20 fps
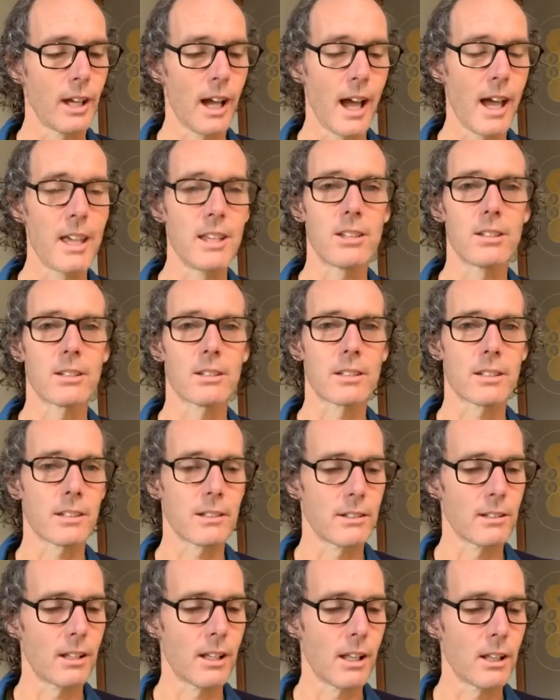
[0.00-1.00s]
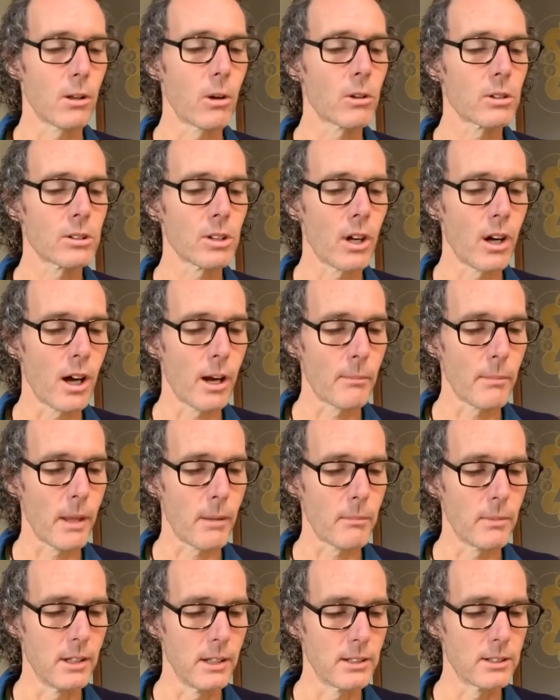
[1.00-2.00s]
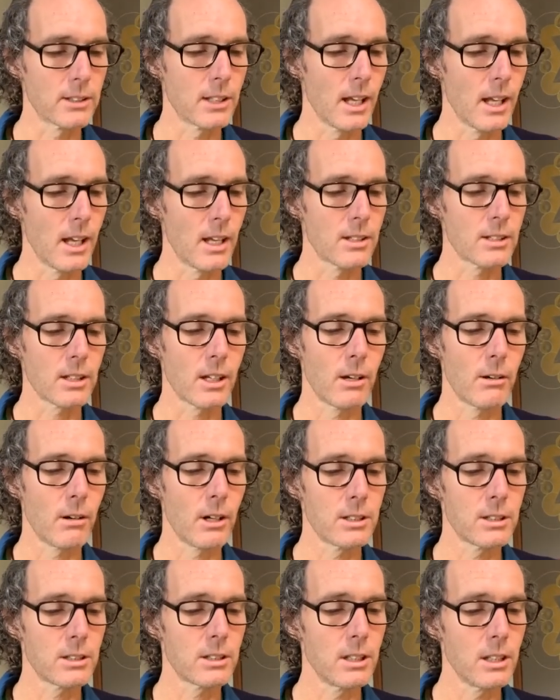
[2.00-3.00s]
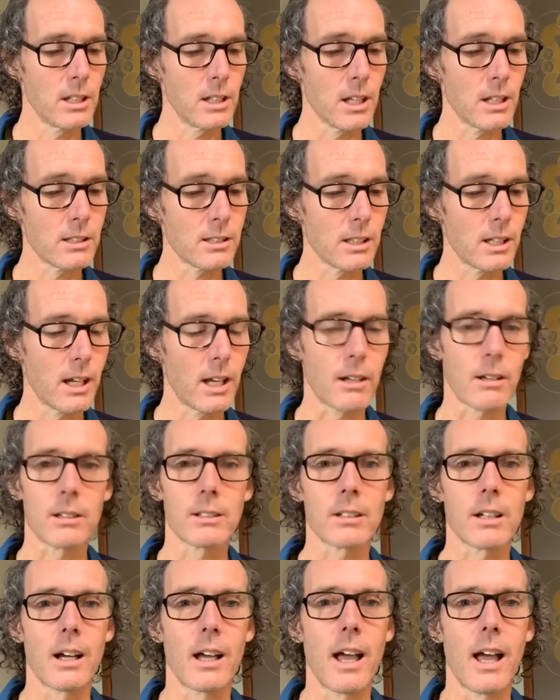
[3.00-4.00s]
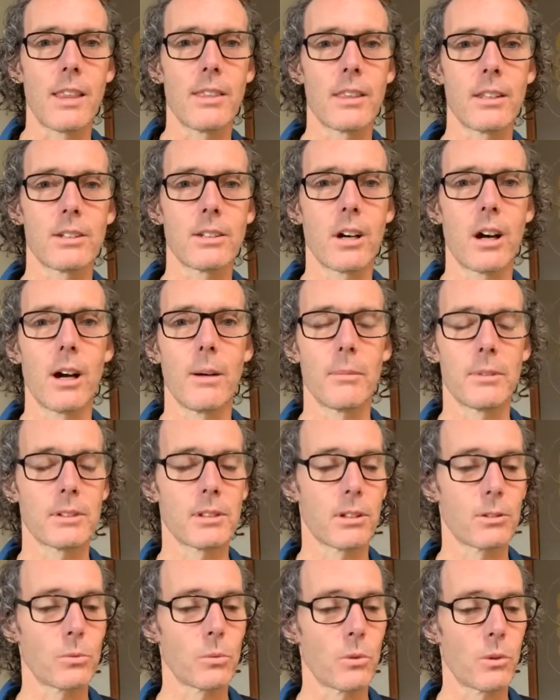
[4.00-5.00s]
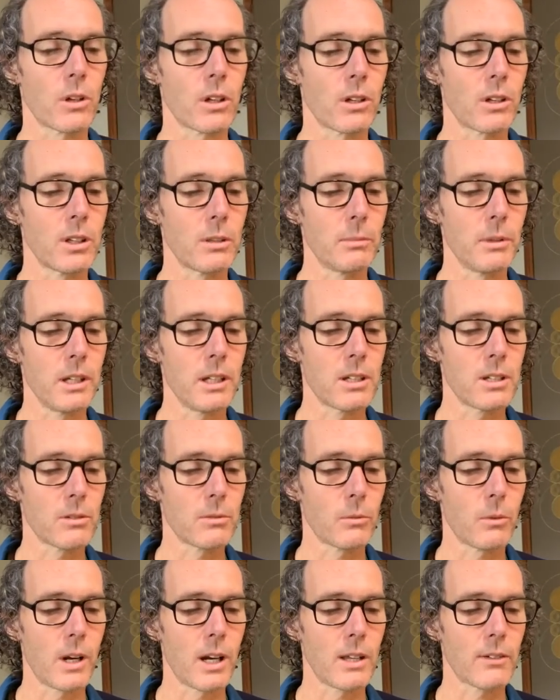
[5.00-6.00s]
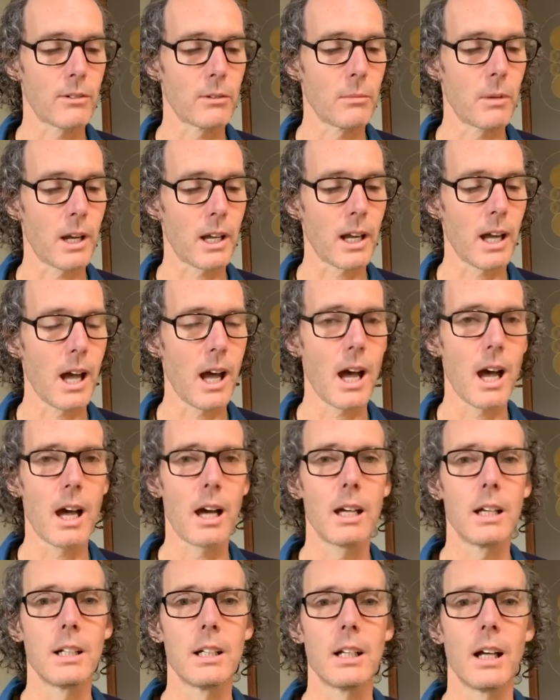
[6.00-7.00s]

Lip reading: ages. A long time, that means. So I just did it yesterday because I had the time as I was walking on the beach waiting for my car.